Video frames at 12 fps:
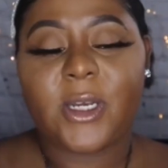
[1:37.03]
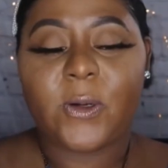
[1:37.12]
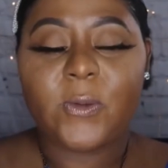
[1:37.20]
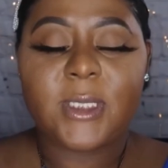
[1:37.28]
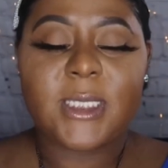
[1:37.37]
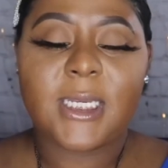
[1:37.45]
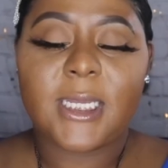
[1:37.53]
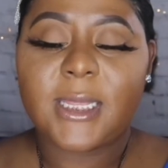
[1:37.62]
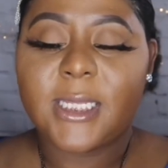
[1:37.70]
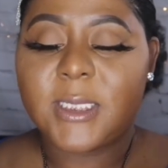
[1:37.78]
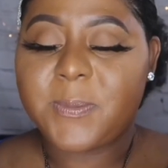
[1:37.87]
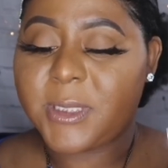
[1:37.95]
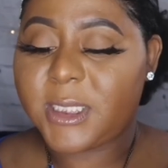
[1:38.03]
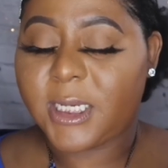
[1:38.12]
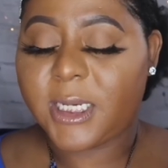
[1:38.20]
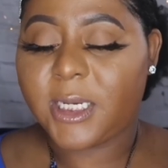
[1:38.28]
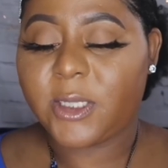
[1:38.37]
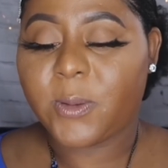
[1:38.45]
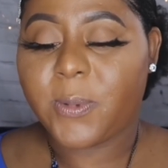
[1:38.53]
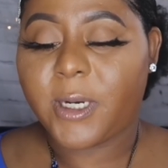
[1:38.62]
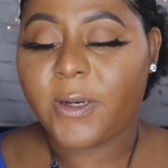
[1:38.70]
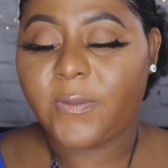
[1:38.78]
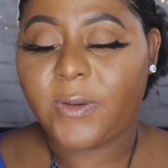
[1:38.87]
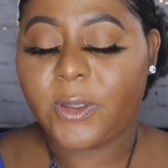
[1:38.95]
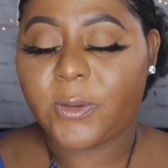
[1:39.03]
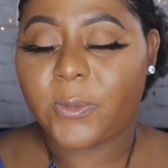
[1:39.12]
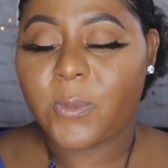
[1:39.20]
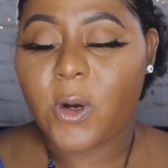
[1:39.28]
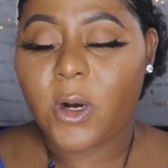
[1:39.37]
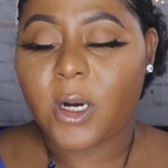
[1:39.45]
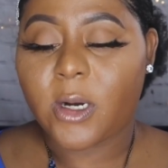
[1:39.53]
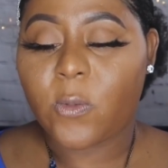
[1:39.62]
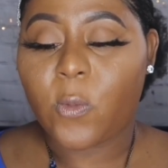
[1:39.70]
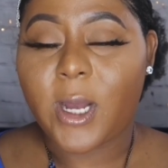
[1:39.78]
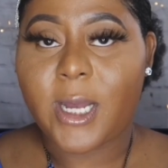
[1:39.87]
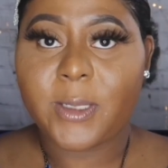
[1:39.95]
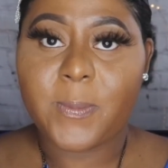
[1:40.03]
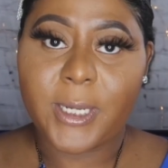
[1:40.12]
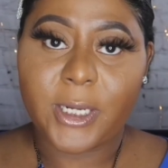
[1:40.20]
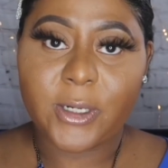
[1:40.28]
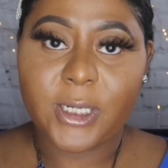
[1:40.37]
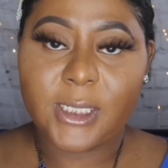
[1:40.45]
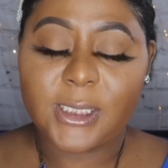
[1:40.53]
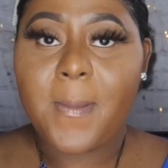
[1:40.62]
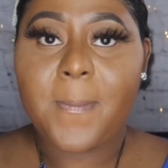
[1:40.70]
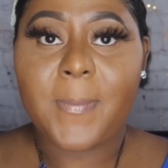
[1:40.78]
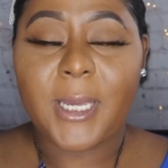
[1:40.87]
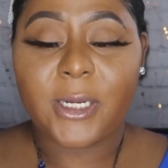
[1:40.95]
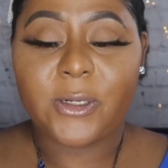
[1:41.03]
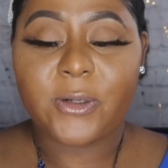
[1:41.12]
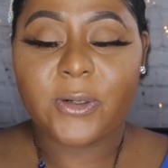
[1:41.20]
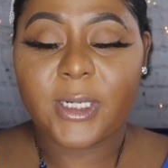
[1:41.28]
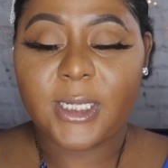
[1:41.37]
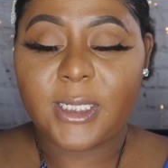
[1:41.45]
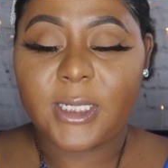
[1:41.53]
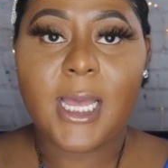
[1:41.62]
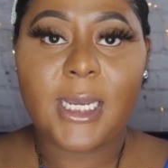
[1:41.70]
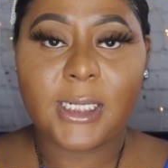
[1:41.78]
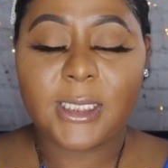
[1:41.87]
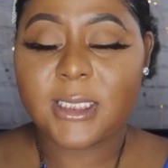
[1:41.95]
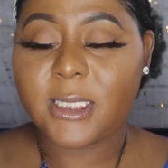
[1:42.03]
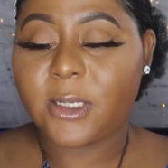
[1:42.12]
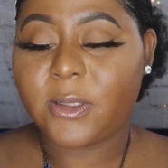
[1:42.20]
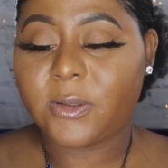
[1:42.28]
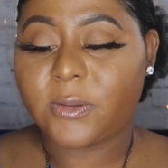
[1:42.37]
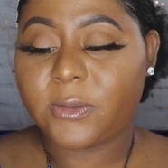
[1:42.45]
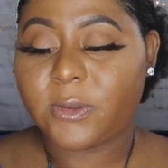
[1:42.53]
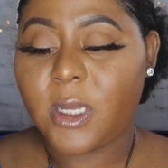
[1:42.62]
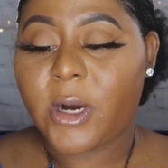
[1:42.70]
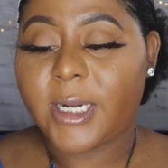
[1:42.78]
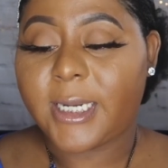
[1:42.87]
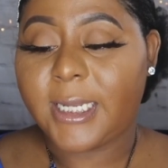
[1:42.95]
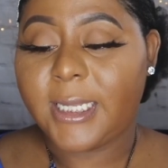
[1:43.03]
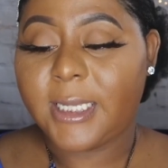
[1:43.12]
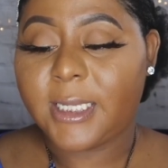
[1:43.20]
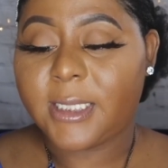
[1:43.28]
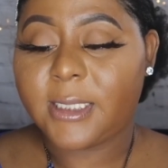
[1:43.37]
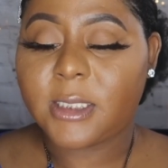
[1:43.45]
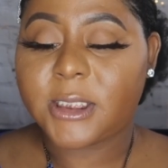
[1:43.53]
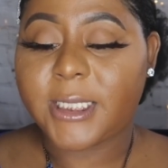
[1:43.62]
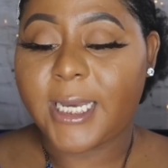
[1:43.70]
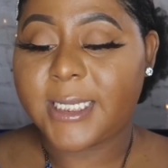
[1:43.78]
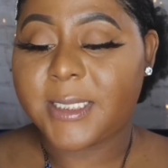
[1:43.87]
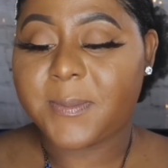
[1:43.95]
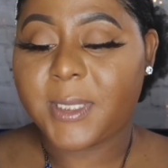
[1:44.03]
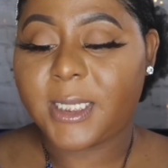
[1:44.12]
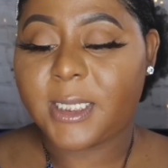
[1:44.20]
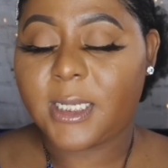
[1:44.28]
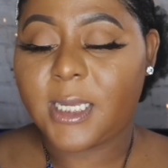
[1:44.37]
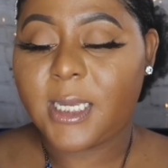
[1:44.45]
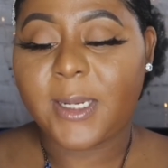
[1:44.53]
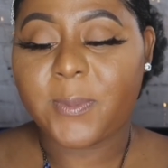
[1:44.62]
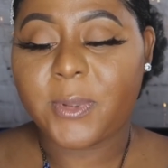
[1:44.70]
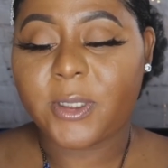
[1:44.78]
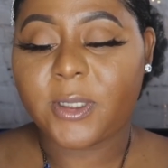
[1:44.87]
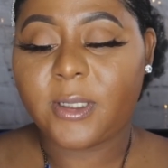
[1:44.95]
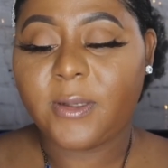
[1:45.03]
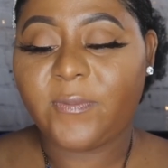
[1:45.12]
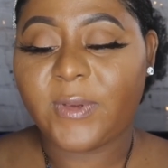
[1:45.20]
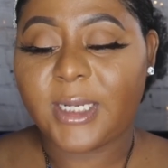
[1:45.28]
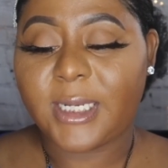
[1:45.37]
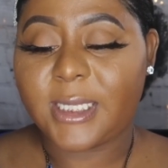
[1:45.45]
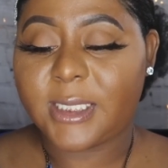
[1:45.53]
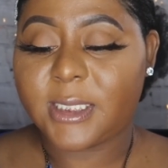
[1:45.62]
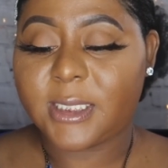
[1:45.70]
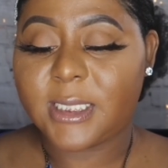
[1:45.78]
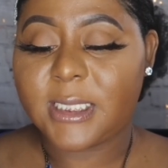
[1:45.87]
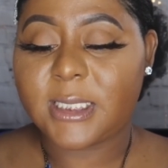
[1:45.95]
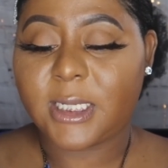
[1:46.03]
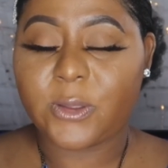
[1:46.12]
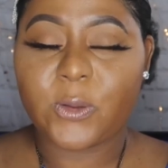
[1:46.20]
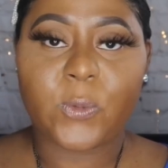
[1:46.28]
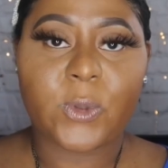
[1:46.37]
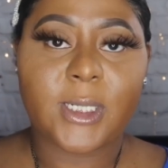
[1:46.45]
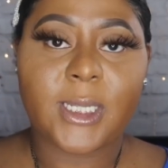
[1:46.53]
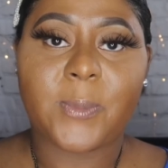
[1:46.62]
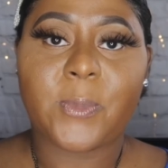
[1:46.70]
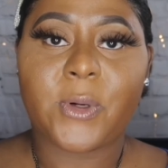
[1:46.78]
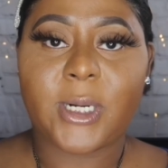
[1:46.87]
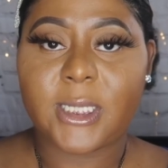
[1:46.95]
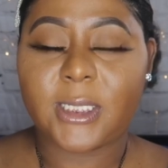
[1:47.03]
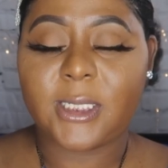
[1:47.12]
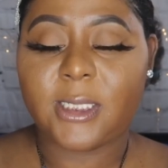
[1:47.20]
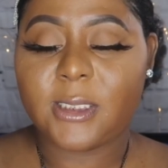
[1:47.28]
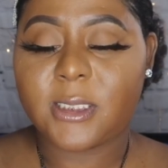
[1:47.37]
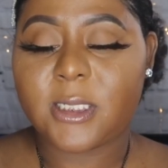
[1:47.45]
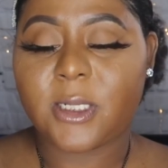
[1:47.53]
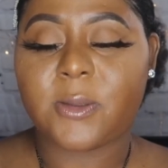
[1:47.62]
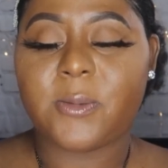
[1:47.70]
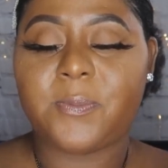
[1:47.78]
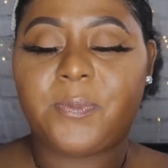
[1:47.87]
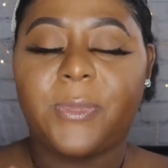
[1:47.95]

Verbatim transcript: notes in this particular perfume are wild berry, mandarin, honeysuckle, gardenia, jasmine, amber, vanilla, sandalwood, and praline. So